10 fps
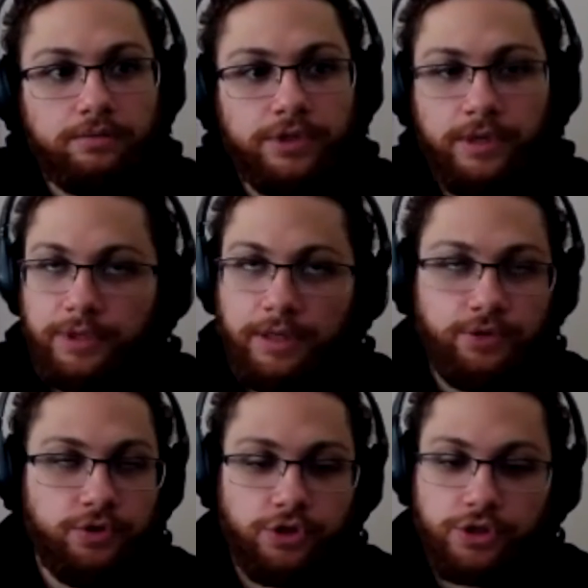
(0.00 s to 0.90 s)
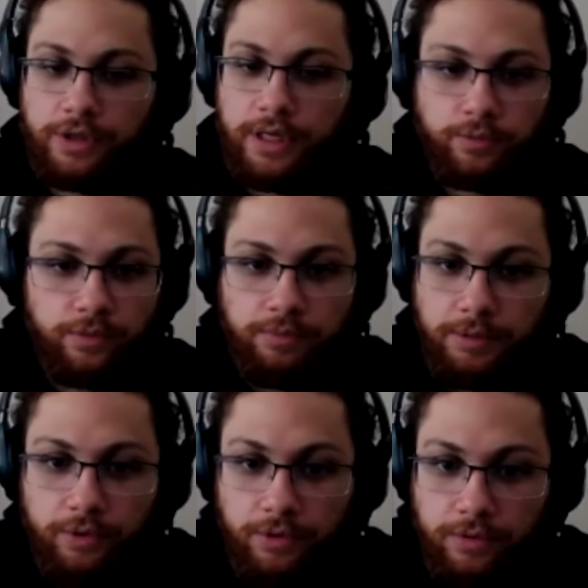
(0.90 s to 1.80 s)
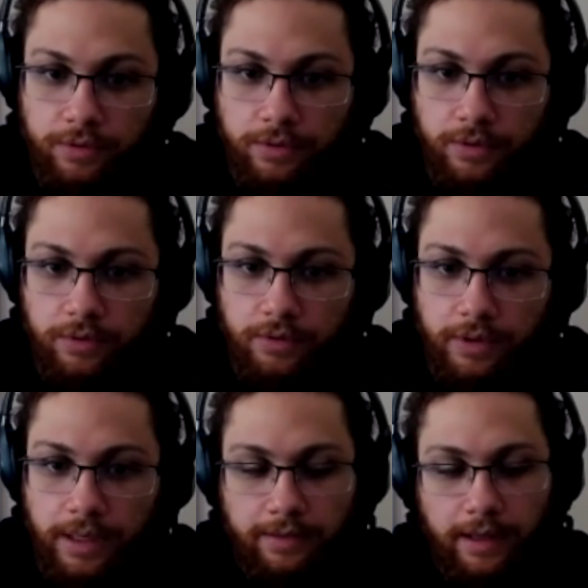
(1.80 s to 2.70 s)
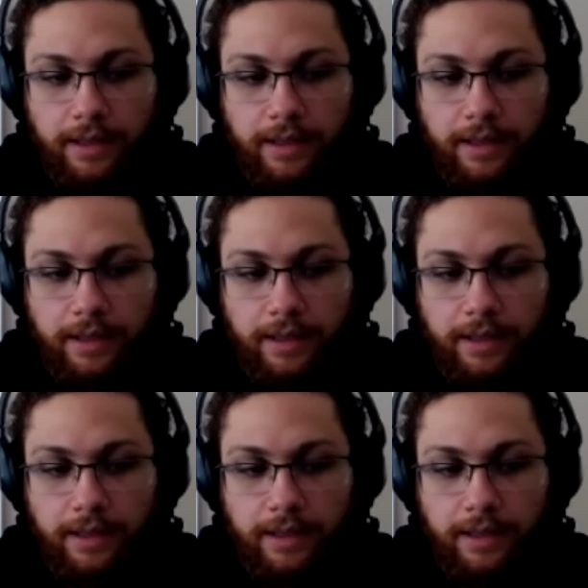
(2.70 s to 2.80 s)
sometimes you just connect with people. And